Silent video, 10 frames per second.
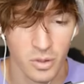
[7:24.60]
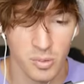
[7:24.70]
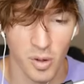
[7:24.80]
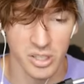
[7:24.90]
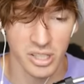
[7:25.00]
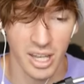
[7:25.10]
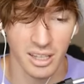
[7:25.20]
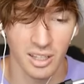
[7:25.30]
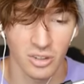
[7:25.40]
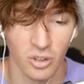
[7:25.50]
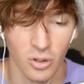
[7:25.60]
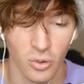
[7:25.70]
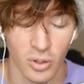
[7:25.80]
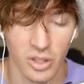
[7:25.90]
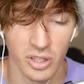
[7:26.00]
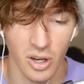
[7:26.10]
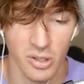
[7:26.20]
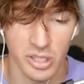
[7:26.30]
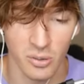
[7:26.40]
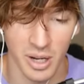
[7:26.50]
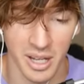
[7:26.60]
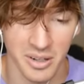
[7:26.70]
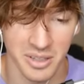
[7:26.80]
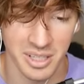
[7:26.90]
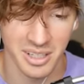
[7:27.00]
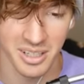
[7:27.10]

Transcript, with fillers: Who's most likely to when the goes around?